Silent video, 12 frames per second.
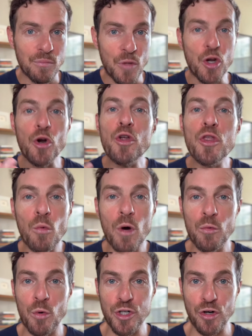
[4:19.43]
You're the
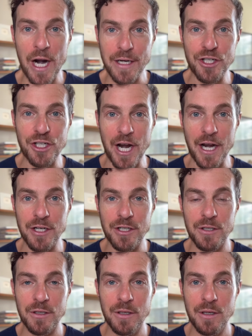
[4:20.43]
one we're trying to
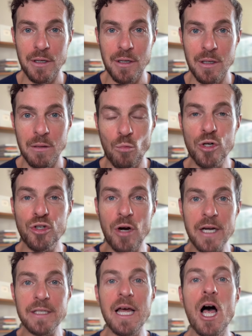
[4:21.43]
change. We're
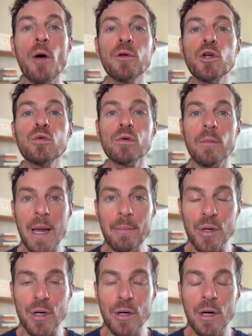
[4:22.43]
trying to help you
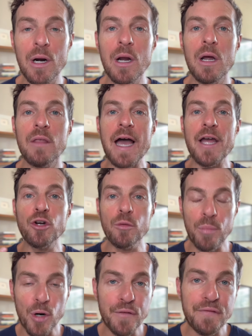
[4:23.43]
remember that you're
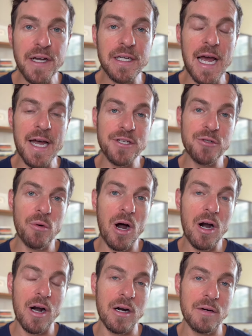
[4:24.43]
perfect as you
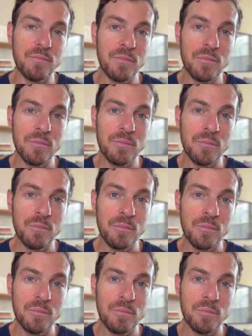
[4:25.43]
are.
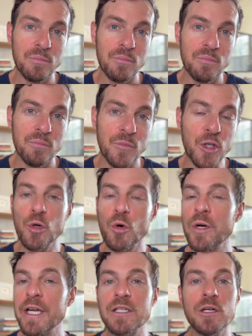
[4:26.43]
You
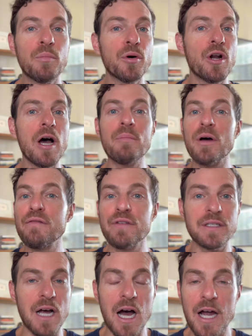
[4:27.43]
don't need to put up a
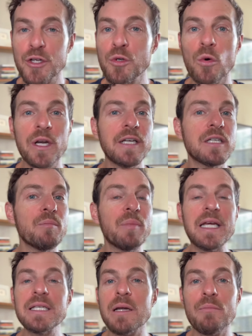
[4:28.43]
facade. You don't need to
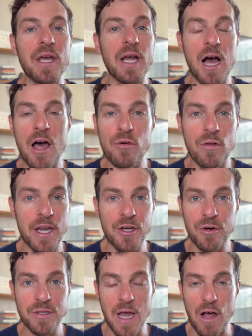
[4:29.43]
be something other than
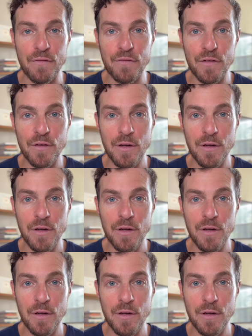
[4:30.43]
yourself.